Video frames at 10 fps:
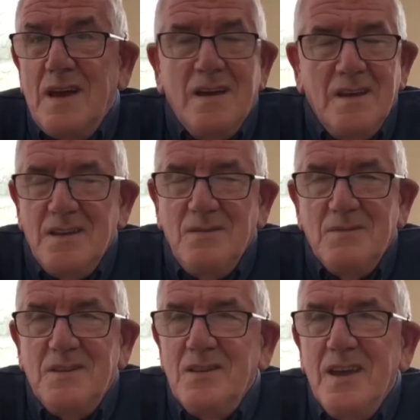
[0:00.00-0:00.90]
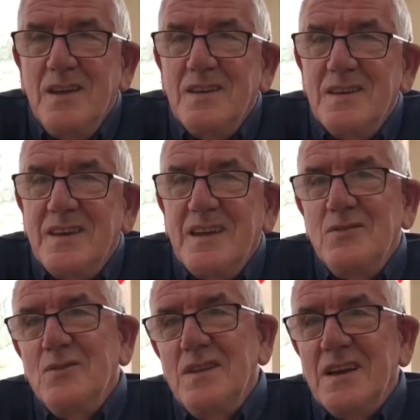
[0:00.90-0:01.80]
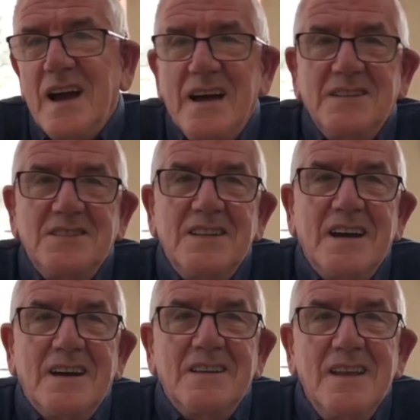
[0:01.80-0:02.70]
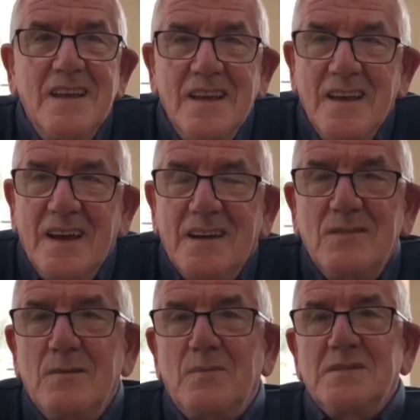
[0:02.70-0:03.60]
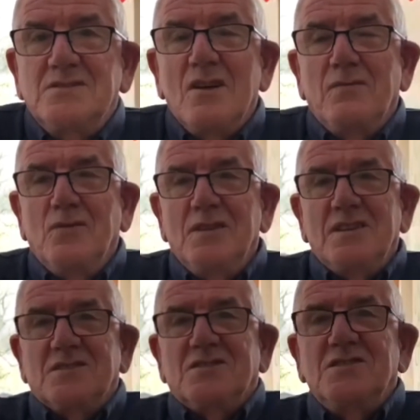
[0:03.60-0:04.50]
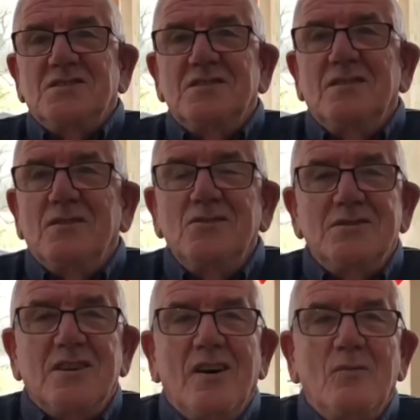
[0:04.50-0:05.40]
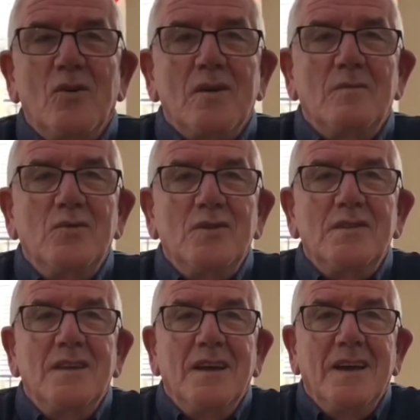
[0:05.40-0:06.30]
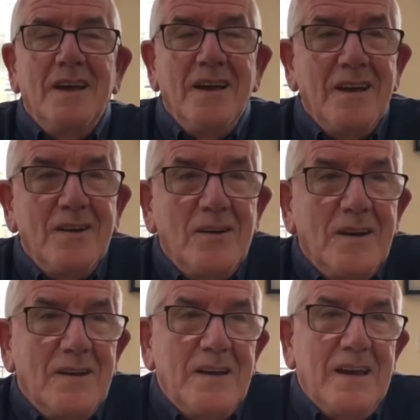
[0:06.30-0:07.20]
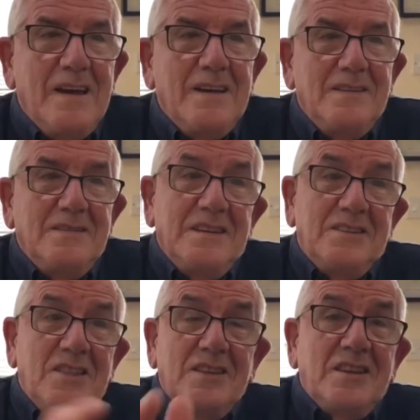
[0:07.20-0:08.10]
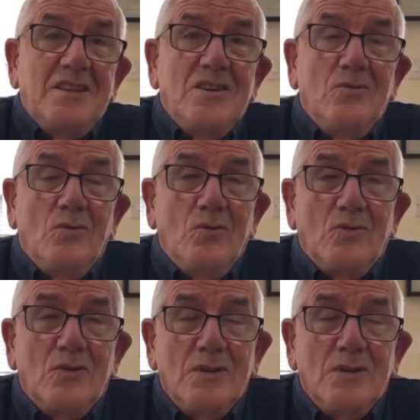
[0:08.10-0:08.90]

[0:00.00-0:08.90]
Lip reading: he would kid on the guys and that, and he would put stuff onto their seats, and they used to get a walk about, and they didn't know